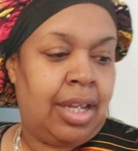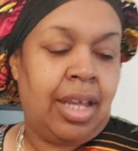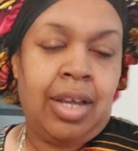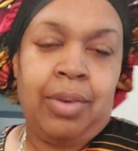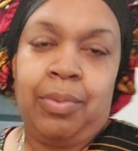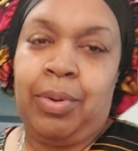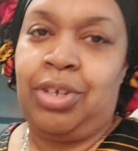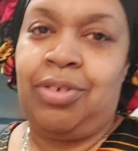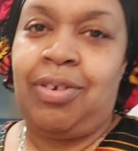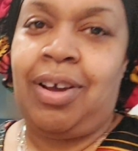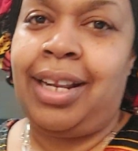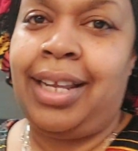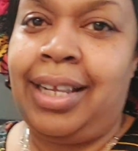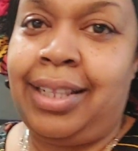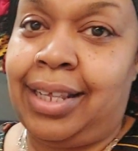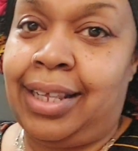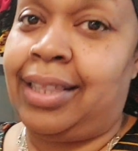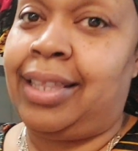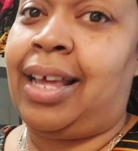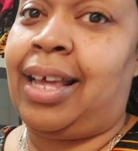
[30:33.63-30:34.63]
We're trying to get
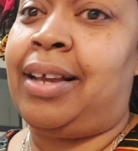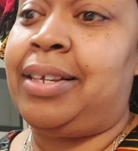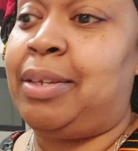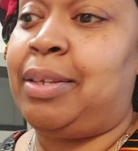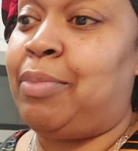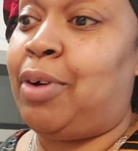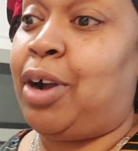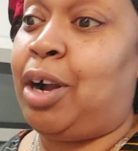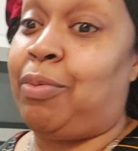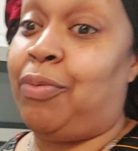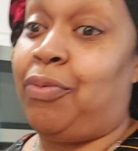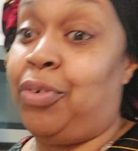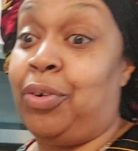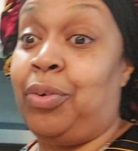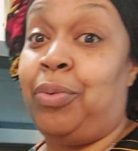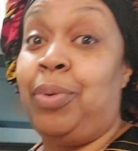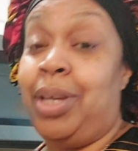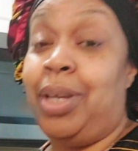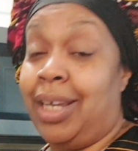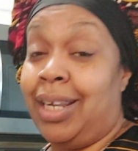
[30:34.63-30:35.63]
that 1,000 mark before the
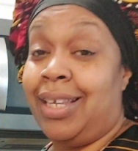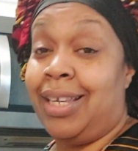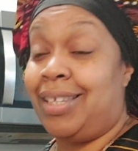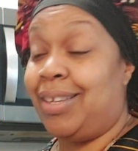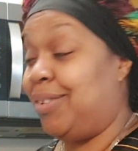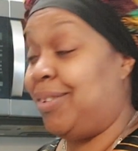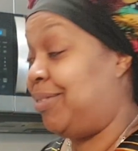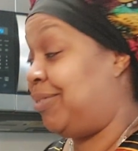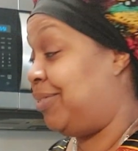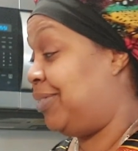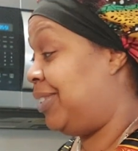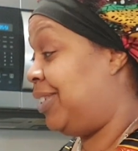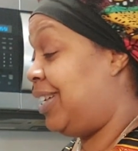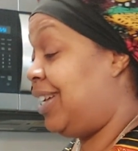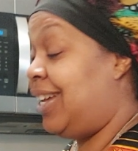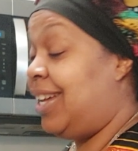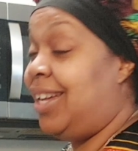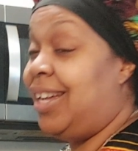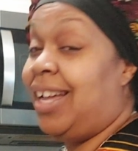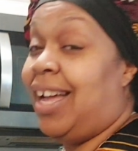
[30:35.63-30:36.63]
weekend is over.
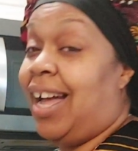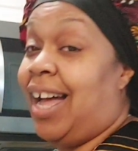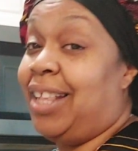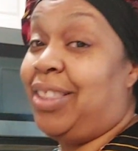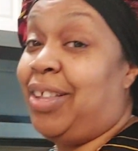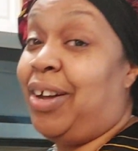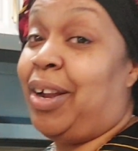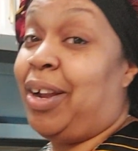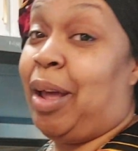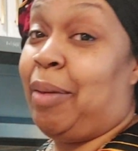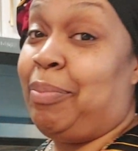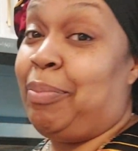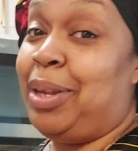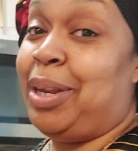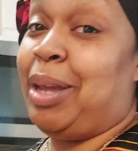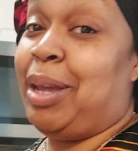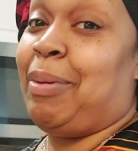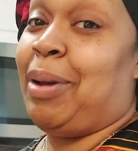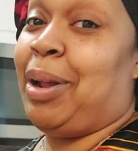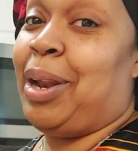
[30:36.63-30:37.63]
I thought I'd be
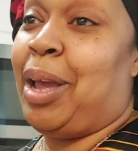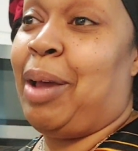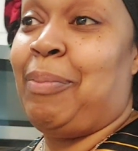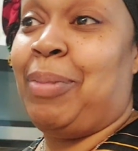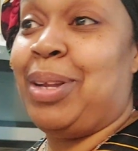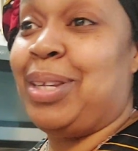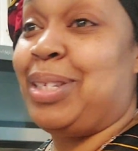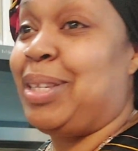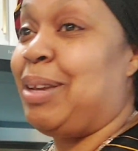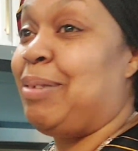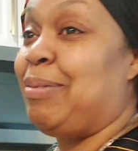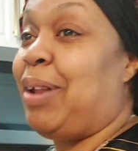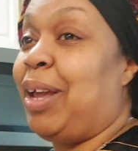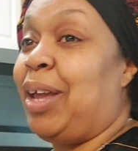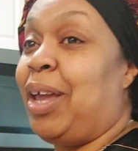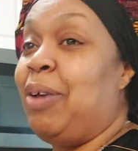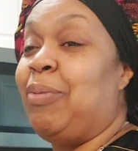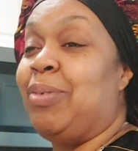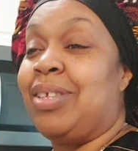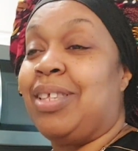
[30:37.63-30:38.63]
there by now, but it seemed like
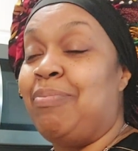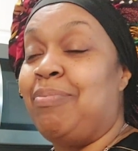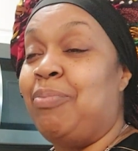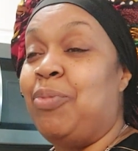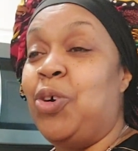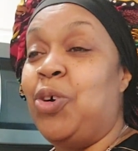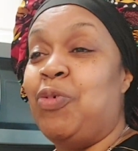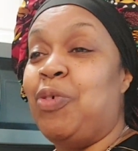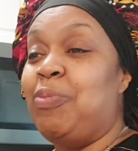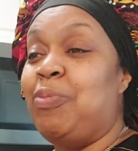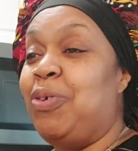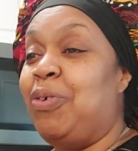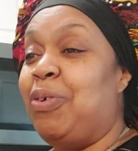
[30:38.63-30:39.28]
it was moving.